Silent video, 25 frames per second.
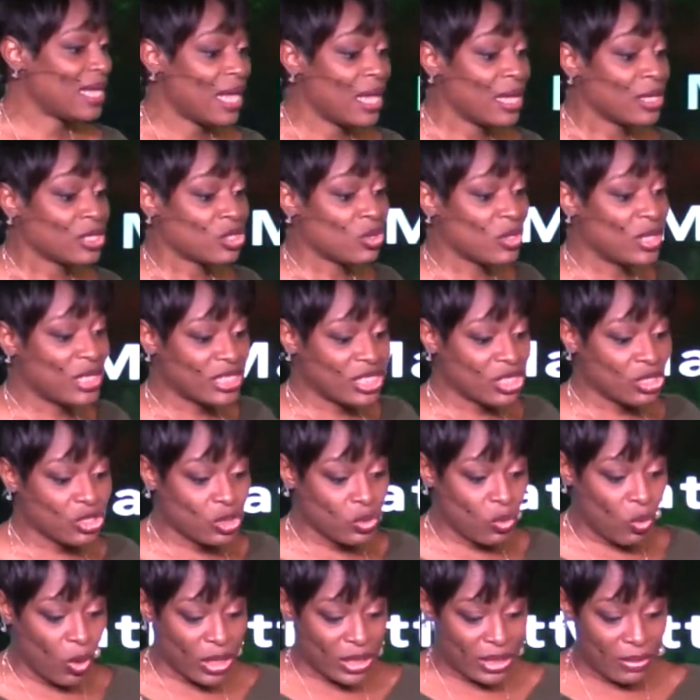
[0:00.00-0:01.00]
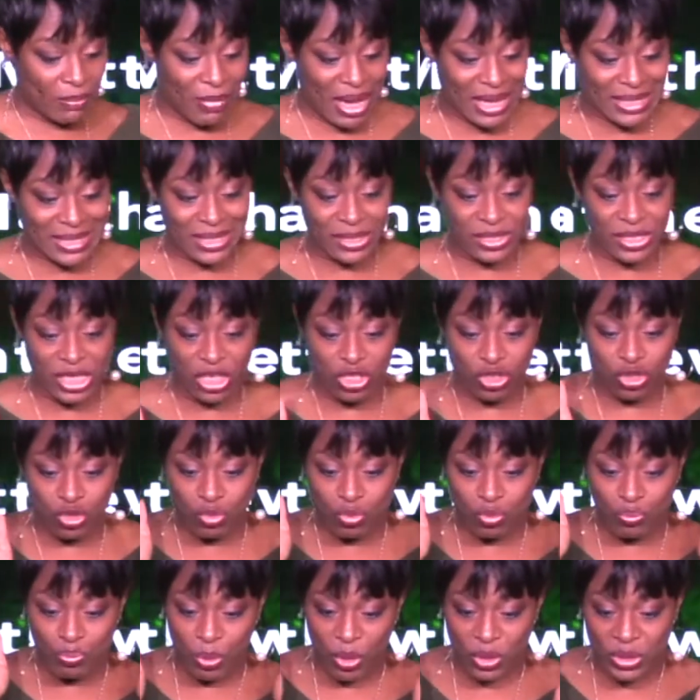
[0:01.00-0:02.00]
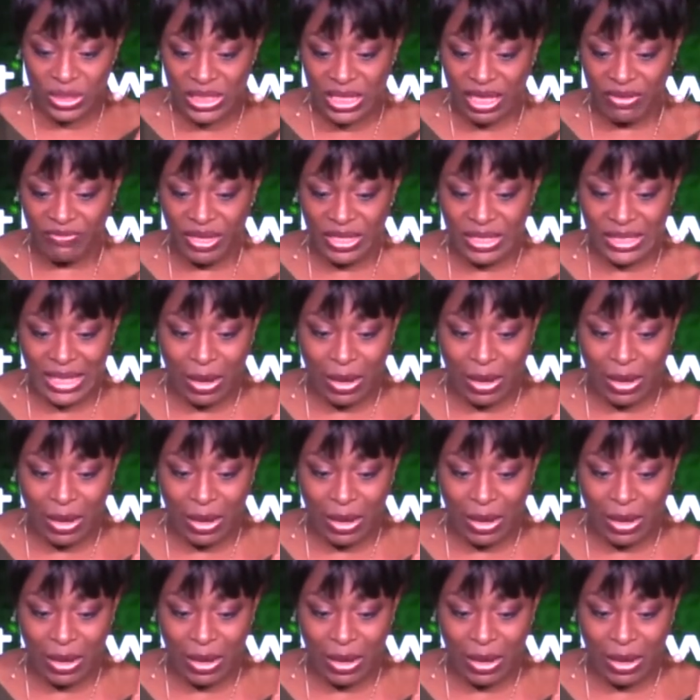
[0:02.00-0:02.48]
So listen to what the master says to both servants.